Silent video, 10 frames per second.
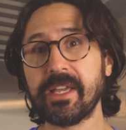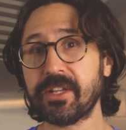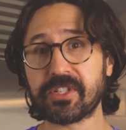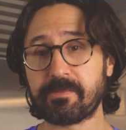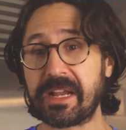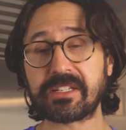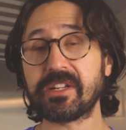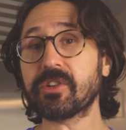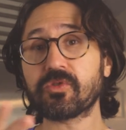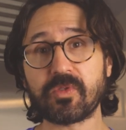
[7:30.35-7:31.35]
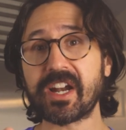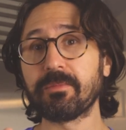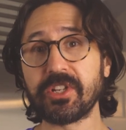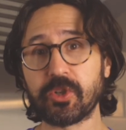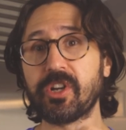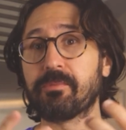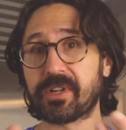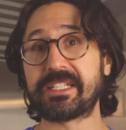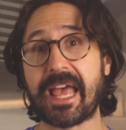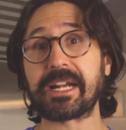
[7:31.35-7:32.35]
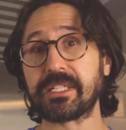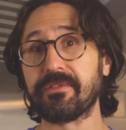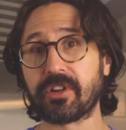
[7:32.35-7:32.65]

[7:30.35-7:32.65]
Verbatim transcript: it just makes an incredibly good protective